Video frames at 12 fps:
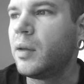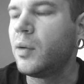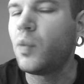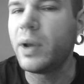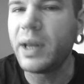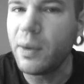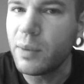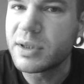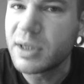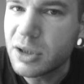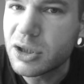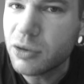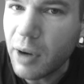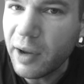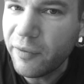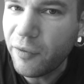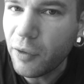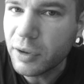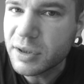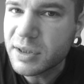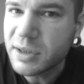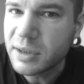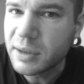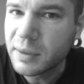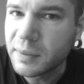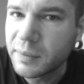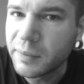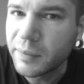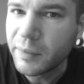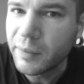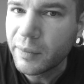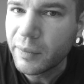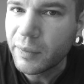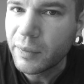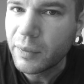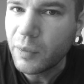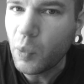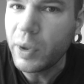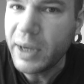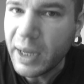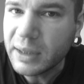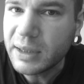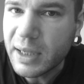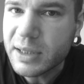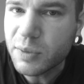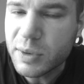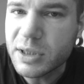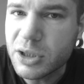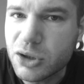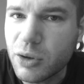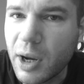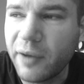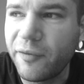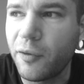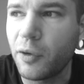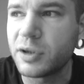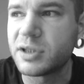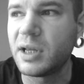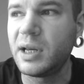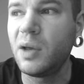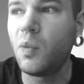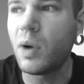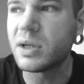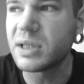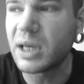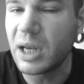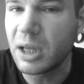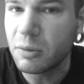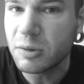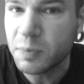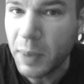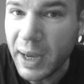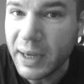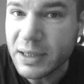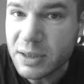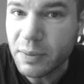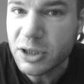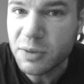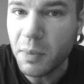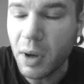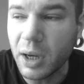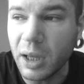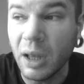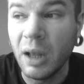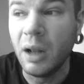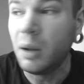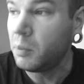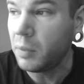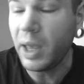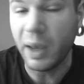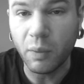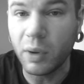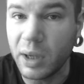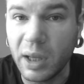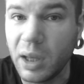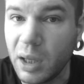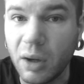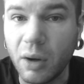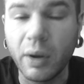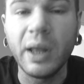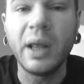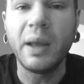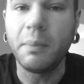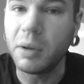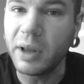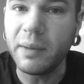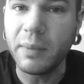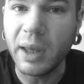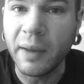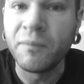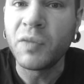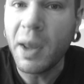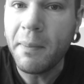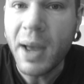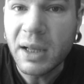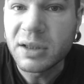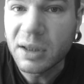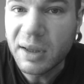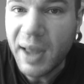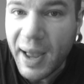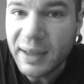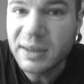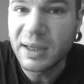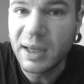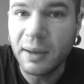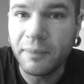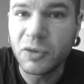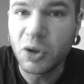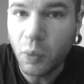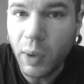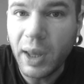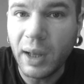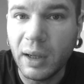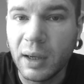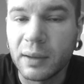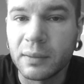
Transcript: when he was in Strikeforce, when Nick Diaz was in Strikeforce and he wasn't getting paid as much money, and when he, you know, believe me, it meant a lot to him to win.